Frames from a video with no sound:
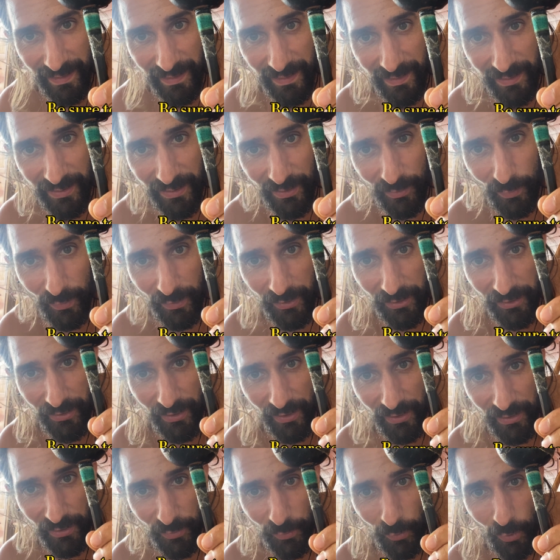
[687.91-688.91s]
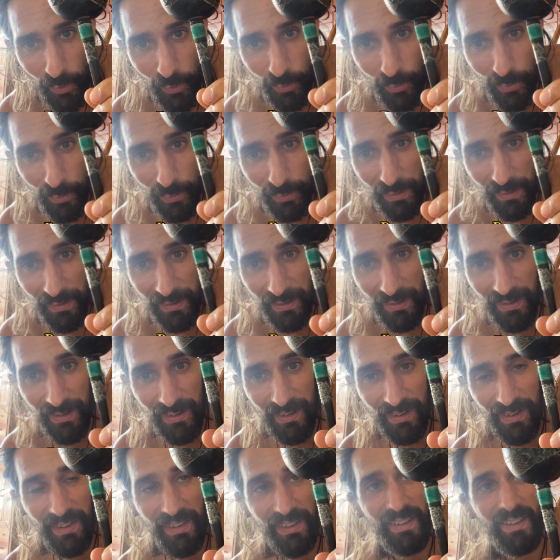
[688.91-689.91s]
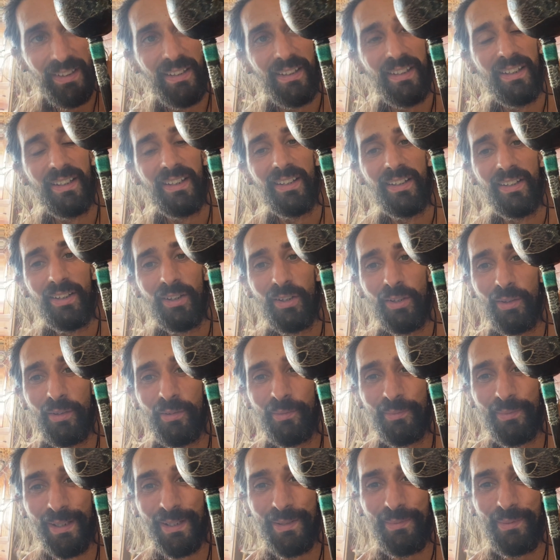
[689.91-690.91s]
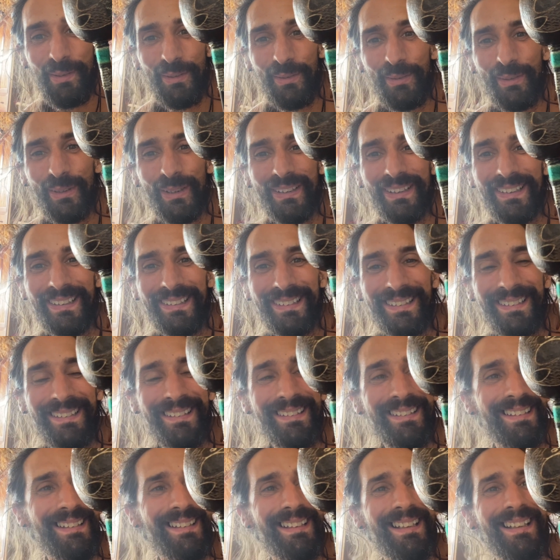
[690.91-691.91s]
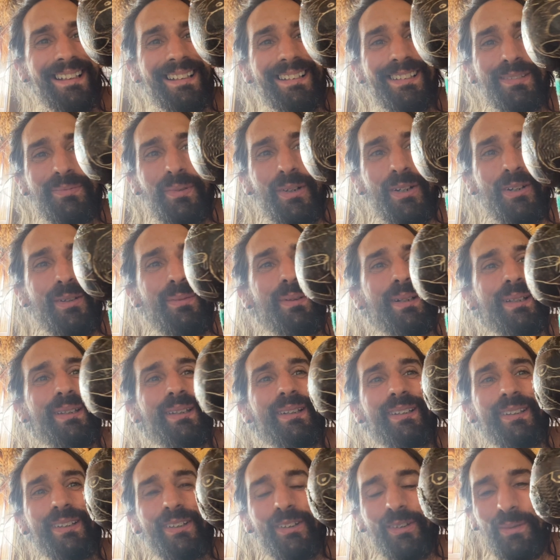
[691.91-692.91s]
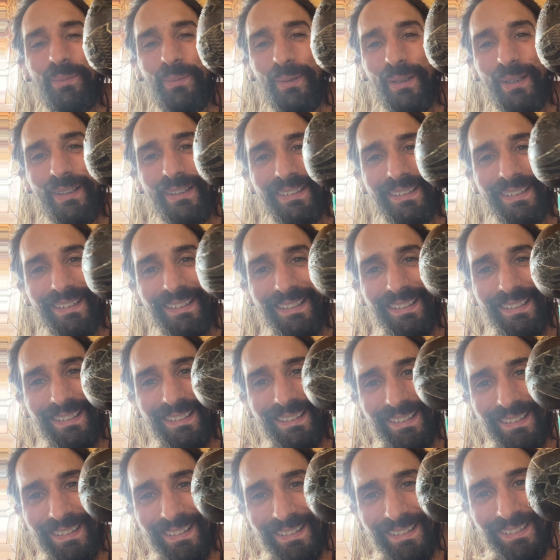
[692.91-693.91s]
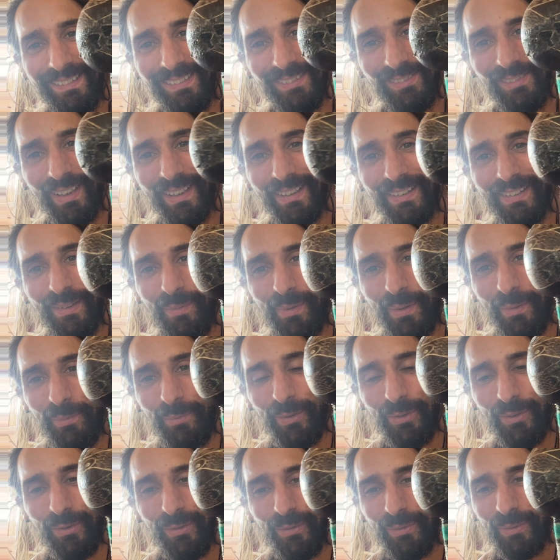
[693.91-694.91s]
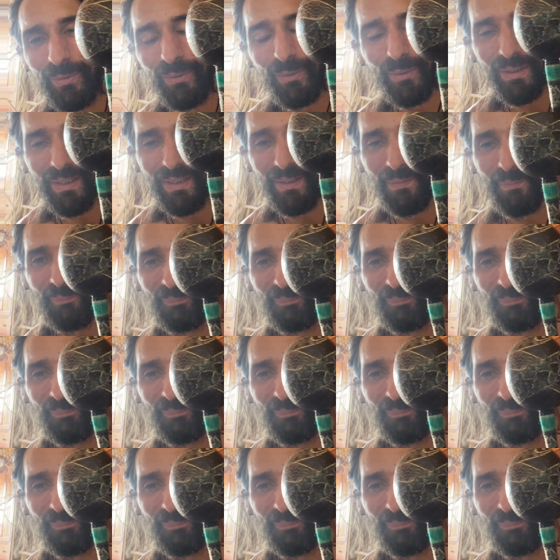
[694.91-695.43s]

squashed on the road, maybe you want to experiment a little bit and make something beautiful with it.